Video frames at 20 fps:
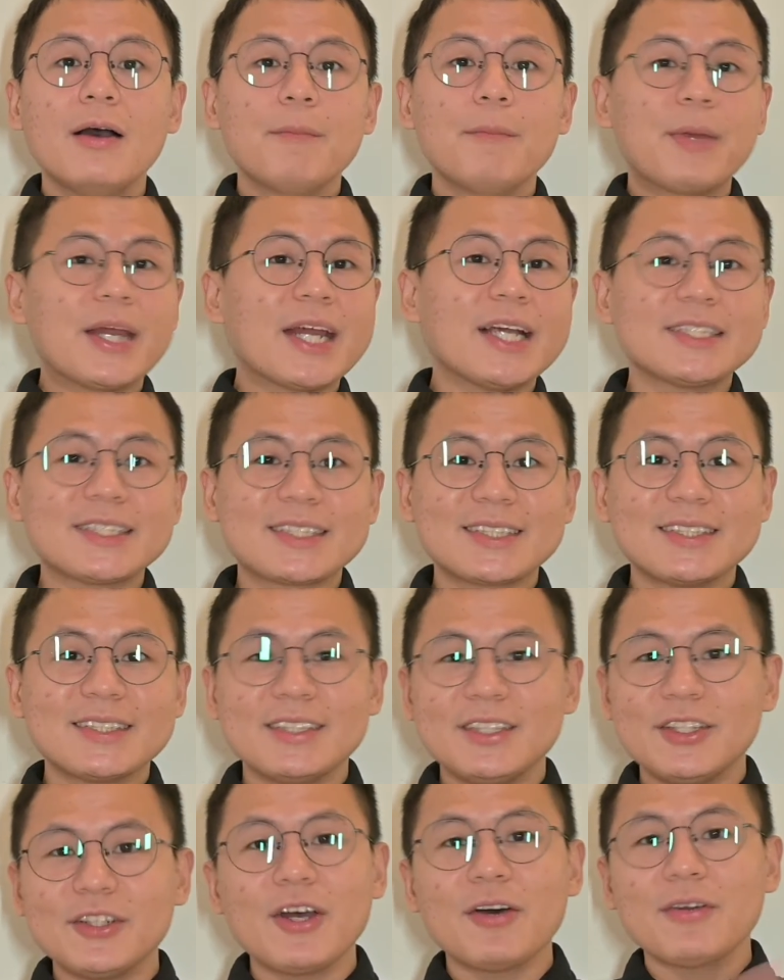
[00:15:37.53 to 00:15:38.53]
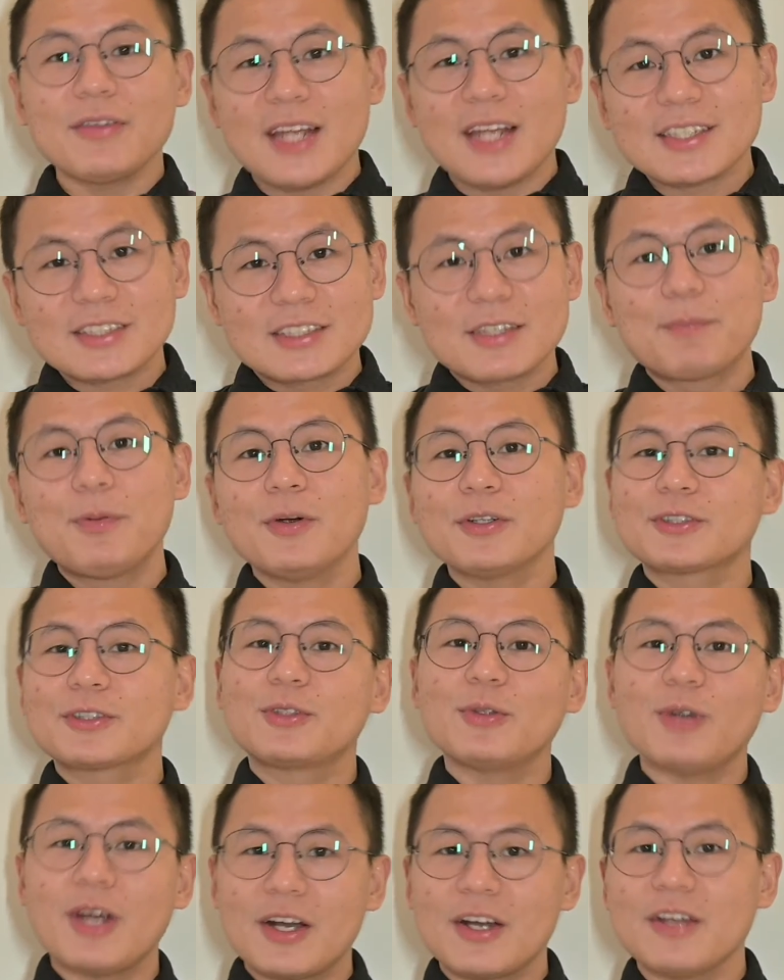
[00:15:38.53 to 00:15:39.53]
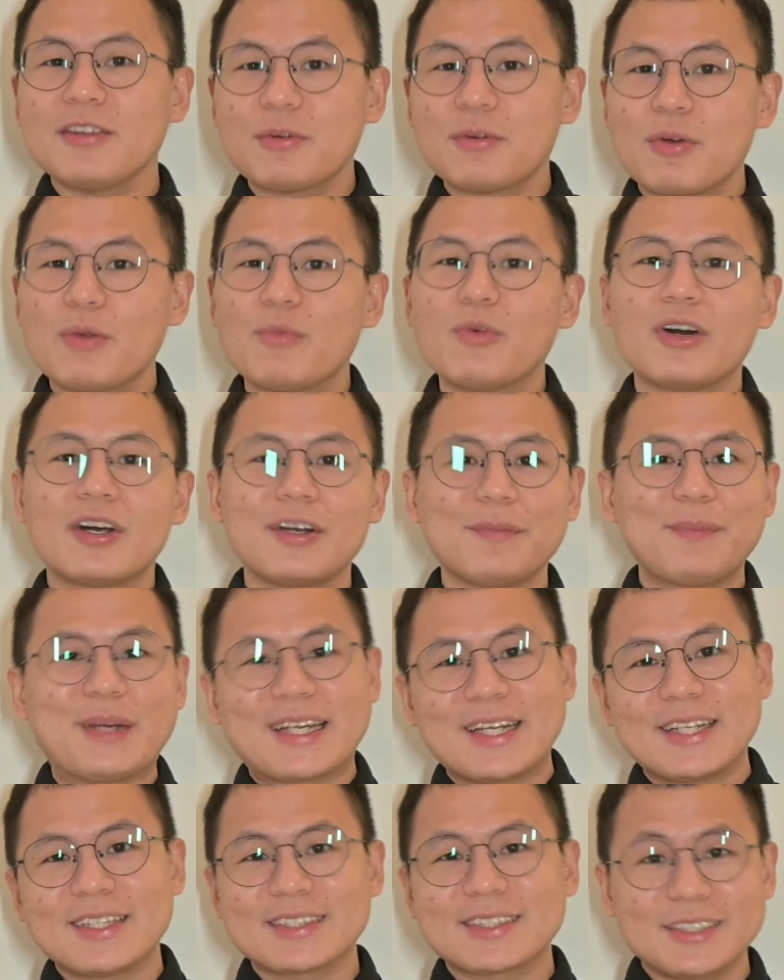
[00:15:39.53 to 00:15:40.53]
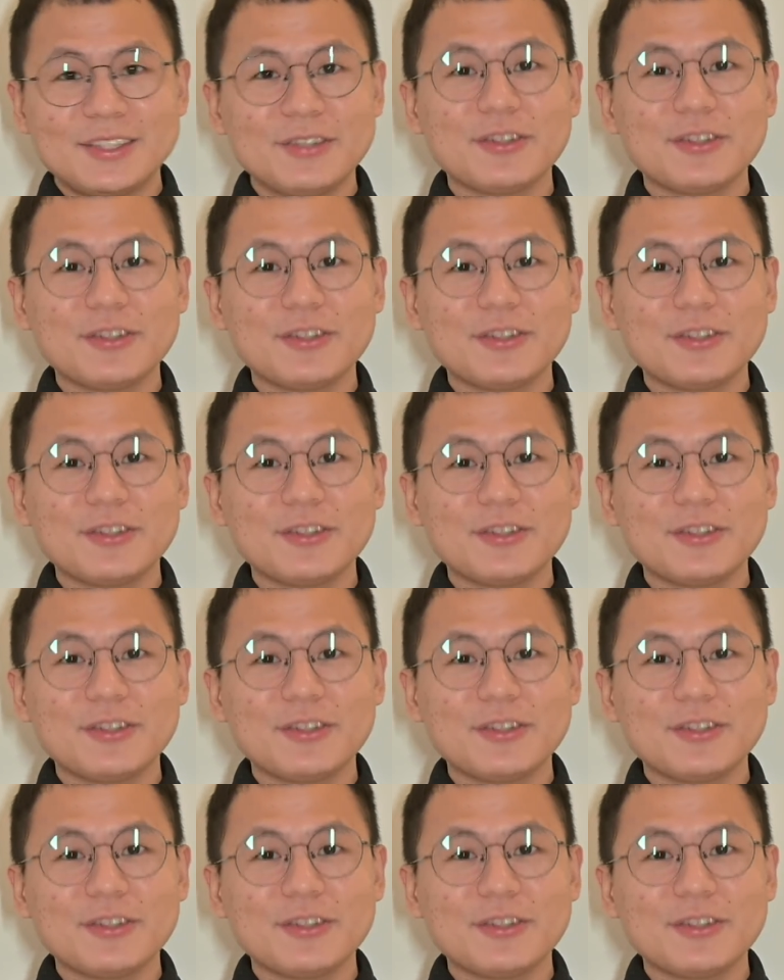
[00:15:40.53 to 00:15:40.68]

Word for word: because, you know, they're supposed to earn the reward because,